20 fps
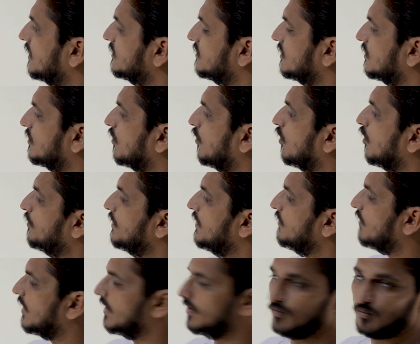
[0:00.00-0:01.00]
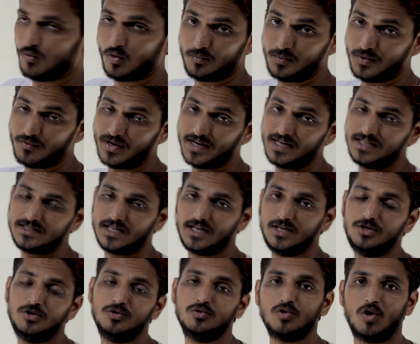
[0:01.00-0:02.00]
is equal ob1. ob1 is a
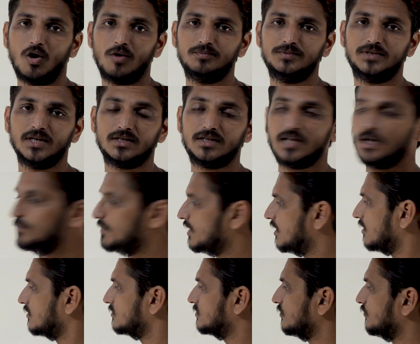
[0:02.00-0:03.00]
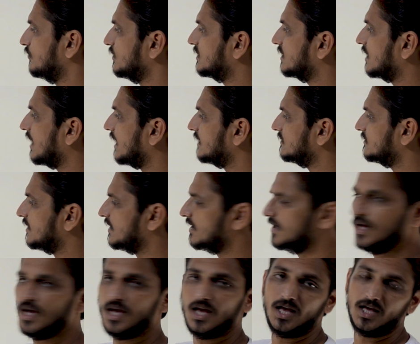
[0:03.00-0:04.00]
new object that belongs to which class?
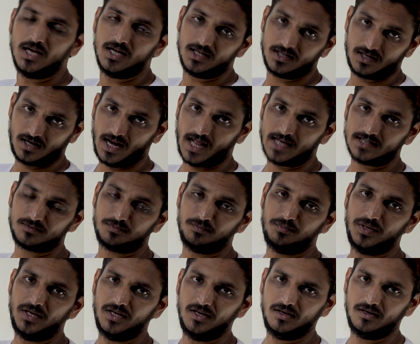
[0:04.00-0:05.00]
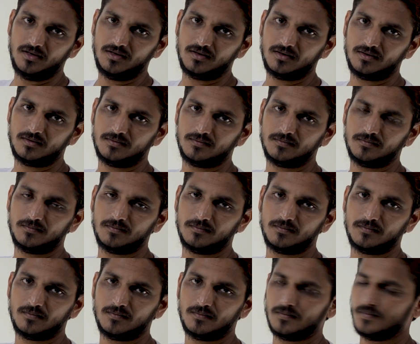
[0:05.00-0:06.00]
Class B.
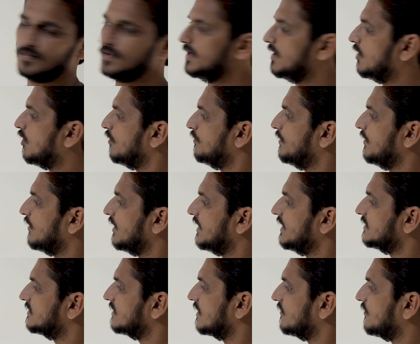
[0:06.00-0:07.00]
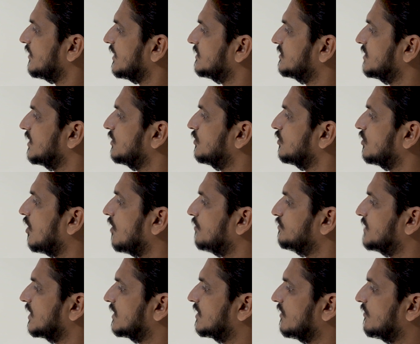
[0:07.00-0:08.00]
ob1 is referencing to the
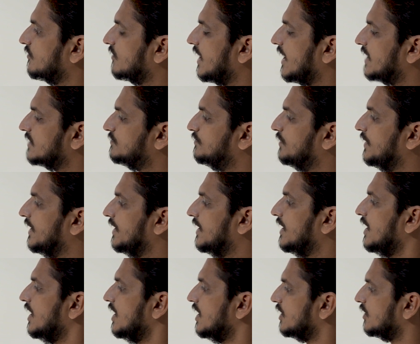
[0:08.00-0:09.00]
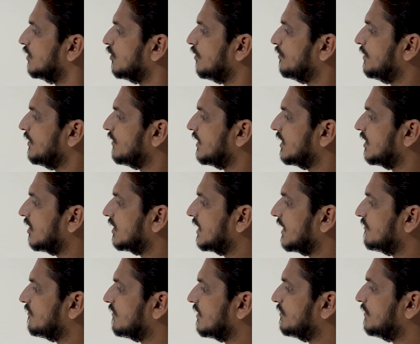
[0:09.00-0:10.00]
object of class B.
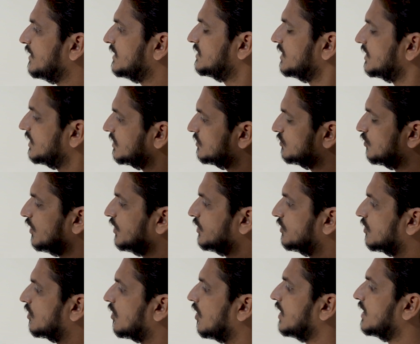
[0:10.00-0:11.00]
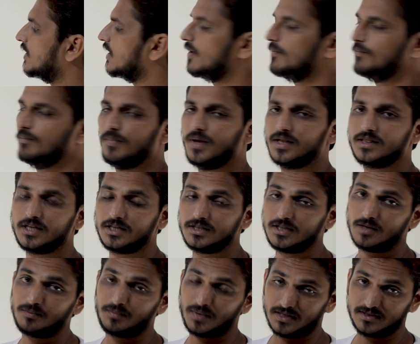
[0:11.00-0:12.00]
ob1.m1 means it is going to call the method
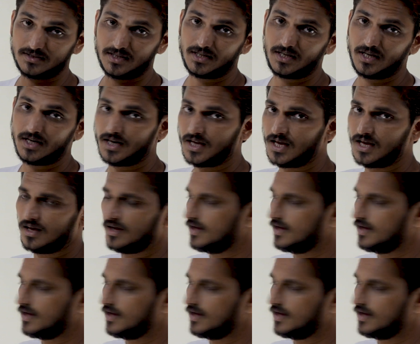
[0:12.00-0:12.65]
that present in